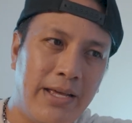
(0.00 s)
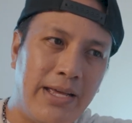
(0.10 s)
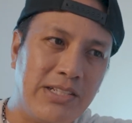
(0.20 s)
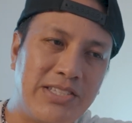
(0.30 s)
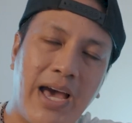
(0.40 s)

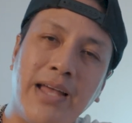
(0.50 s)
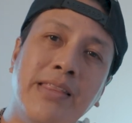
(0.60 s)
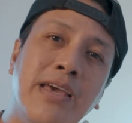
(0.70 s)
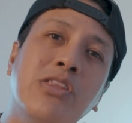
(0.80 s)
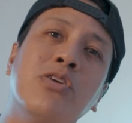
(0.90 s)
is that
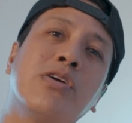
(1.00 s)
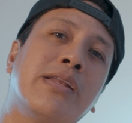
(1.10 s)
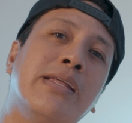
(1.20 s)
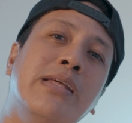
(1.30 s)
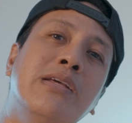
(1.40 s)
they took
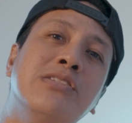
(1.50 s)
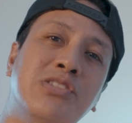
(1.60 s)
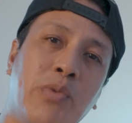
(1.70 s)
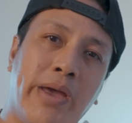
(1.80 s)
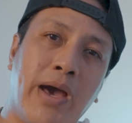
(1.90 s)
an
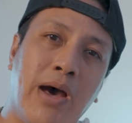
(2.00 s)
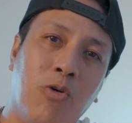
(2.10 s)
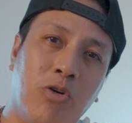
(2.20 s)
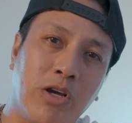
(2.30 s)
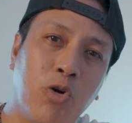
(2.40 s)
easy way
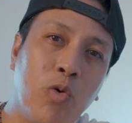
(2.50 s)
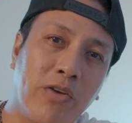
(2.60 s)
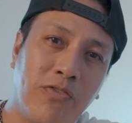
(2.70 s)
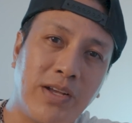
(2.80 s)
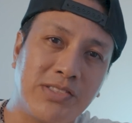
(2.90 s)
out or the
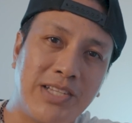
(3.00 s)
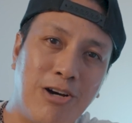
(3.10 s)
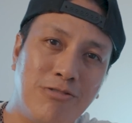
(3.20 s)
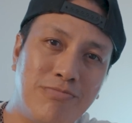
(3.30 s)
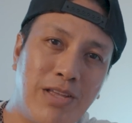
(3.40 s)
quick fix out.